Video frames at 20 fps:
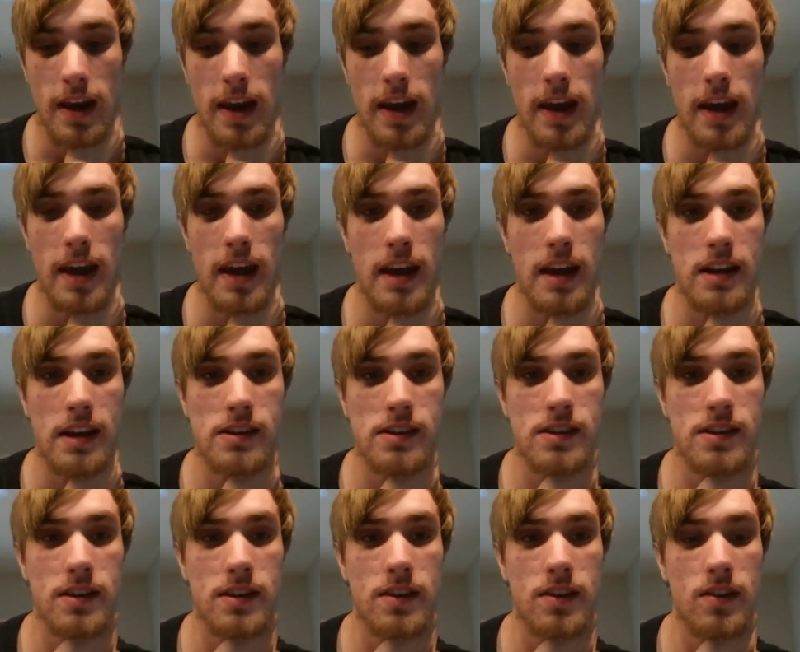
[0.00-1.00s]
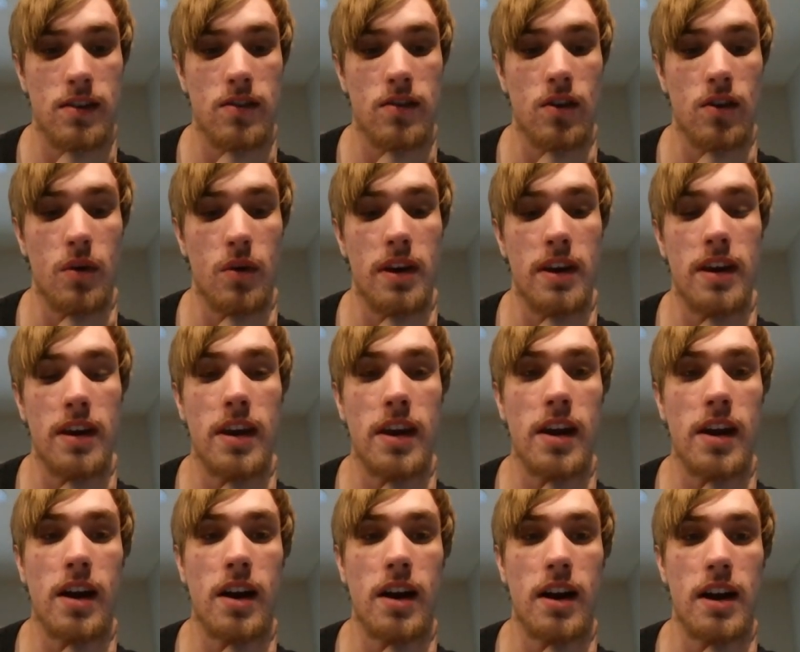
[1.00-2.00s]
And so
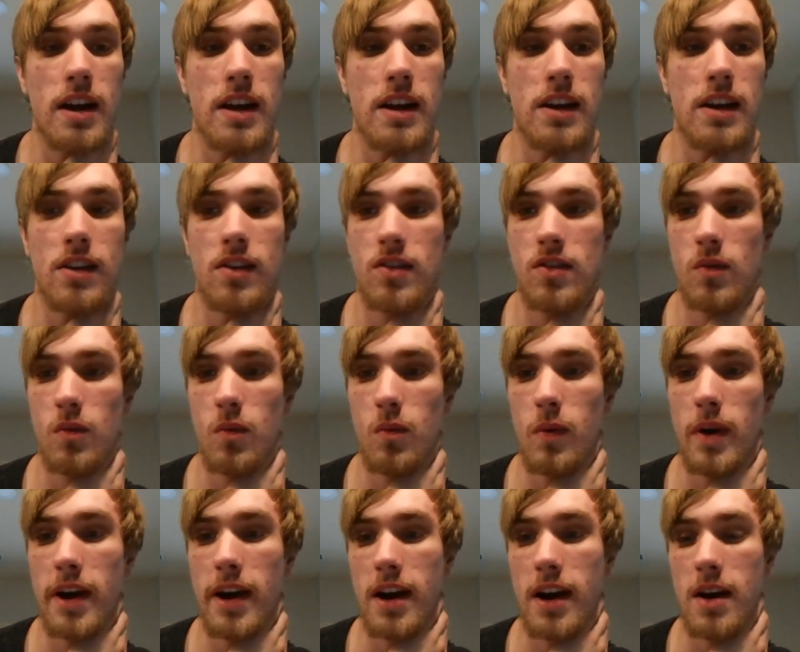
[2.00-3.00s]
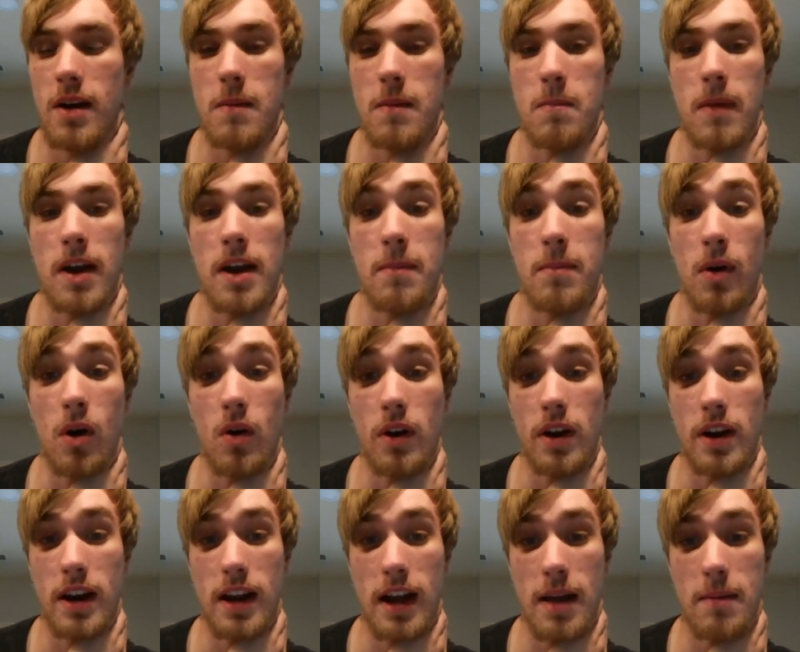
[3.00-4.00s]
here is where my
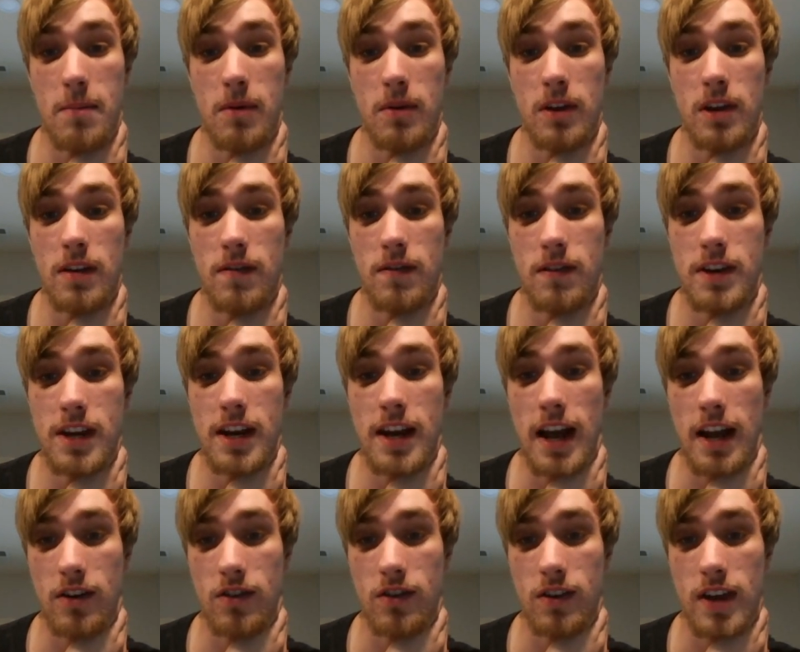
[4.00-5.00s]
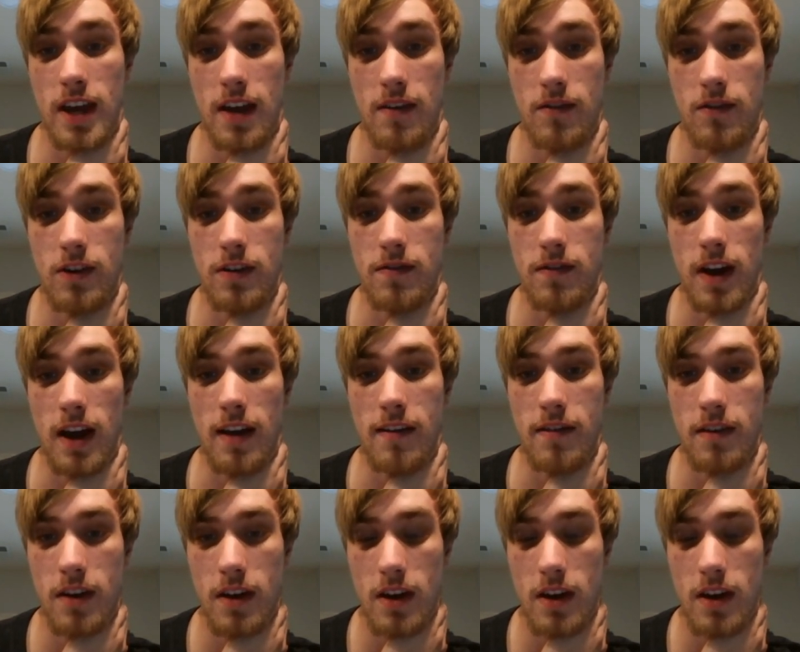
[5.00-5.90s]
opponent, I believe, did actually have g5.